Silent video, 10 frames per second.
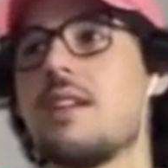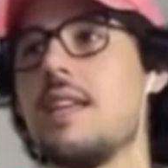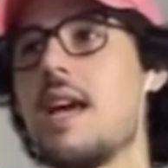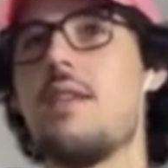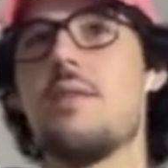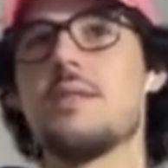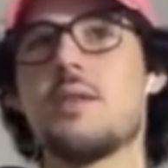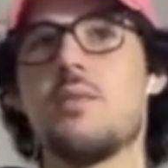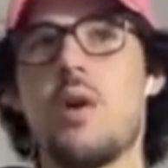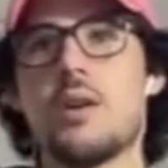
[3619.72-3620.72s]
yeah, there was like
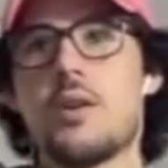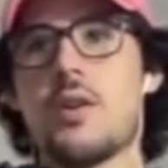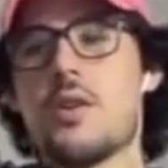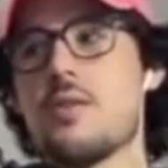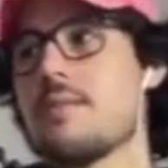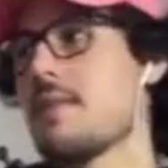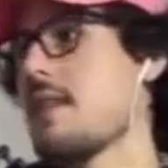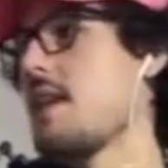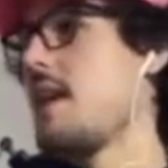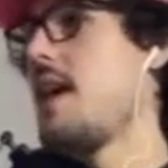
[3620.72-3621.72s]
one girl,
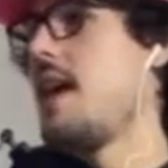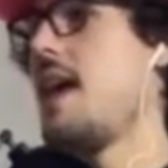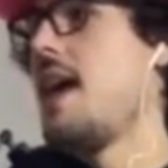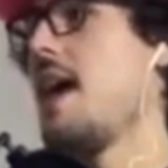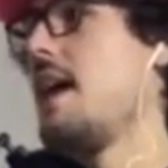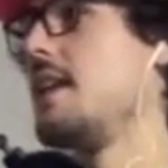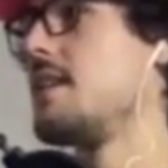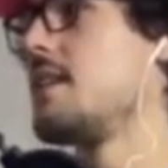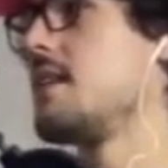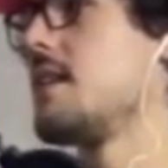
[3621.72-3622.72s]
and
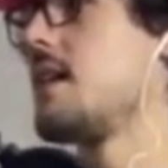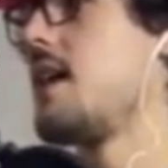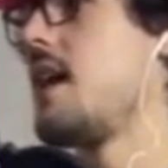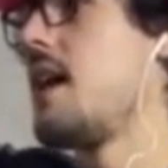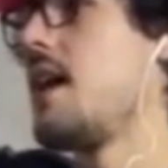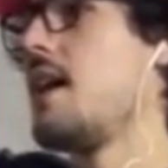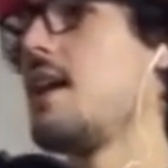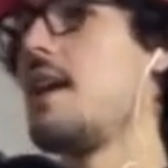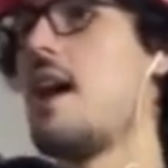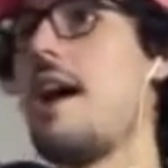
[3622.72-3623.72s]

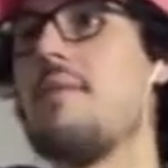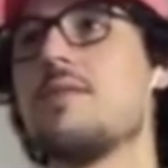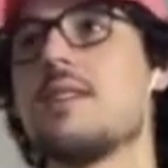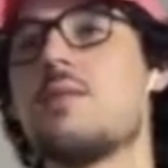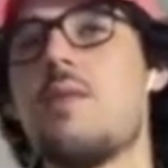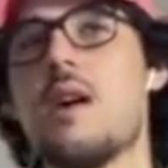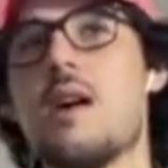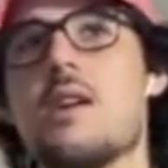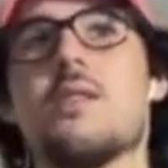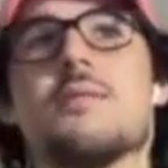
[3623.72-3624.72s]
I was like,
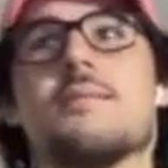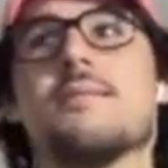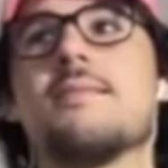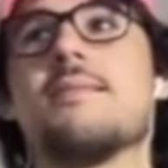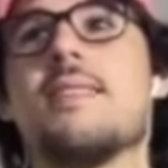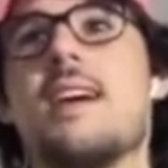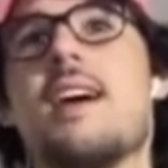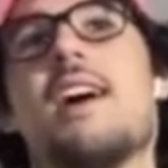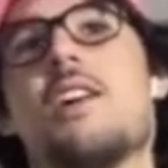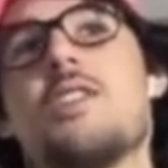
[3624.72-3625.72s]
wow,
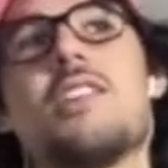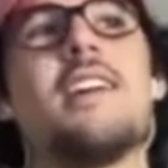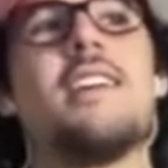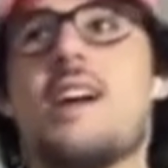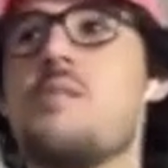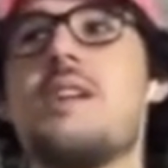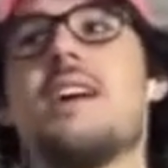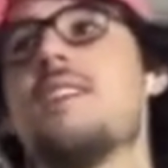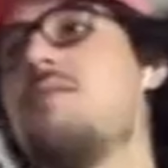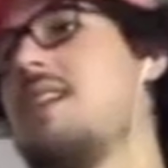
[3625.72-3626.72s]
okay, yeah, we
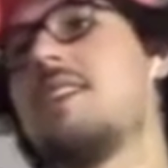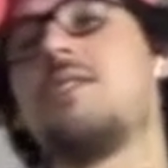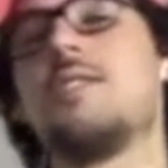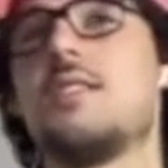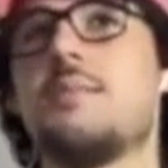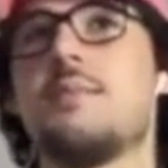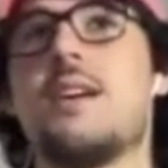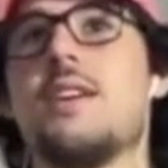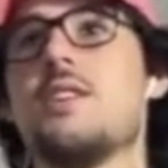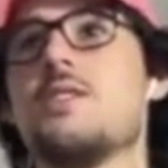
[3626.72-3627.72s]
gotta change it up around
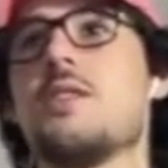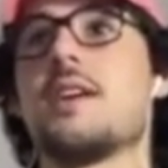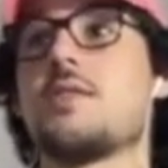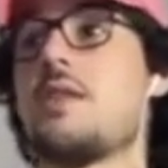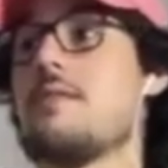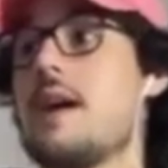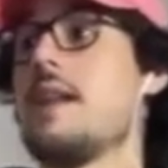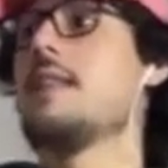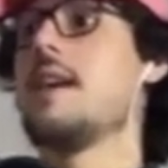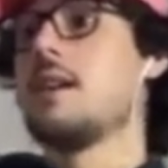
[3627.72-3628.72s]
here. So like I started
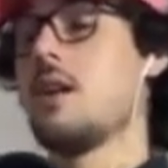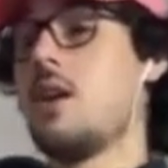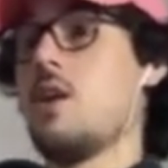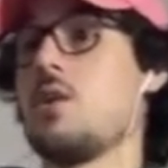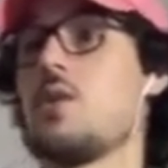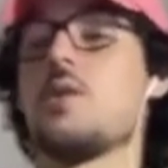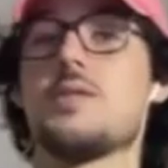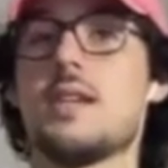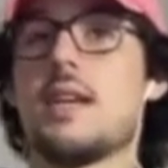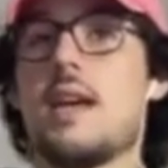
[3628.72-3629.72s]
inviting like girls
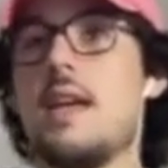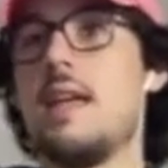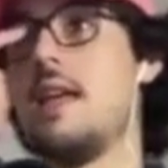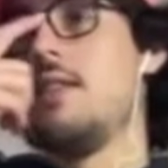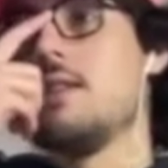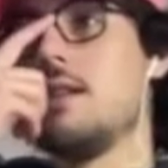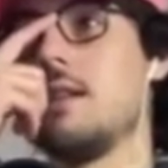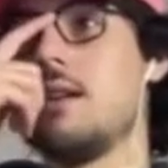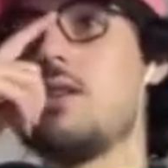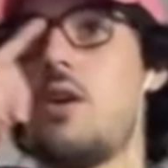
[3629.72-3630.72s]
like in the
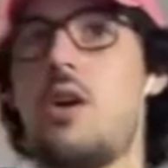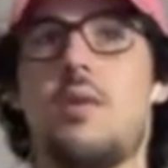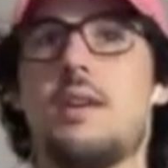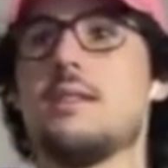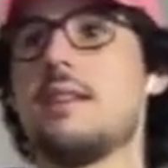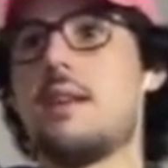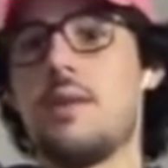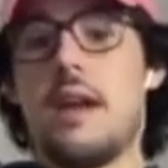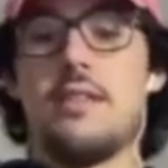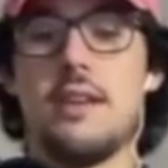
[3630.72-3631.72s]
hallways like that were
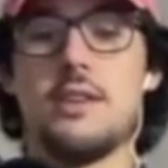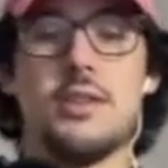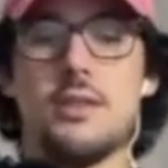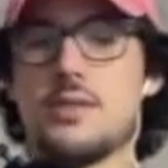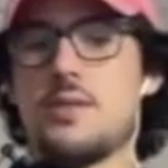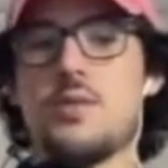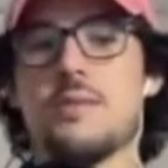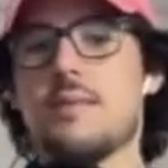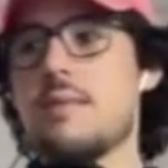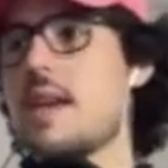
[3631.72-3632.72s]
at the engineering school.
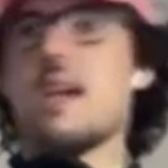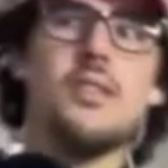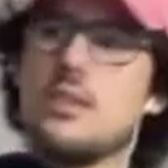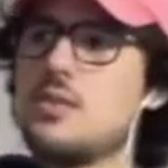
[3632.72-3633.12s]
I'm like, hey, like, you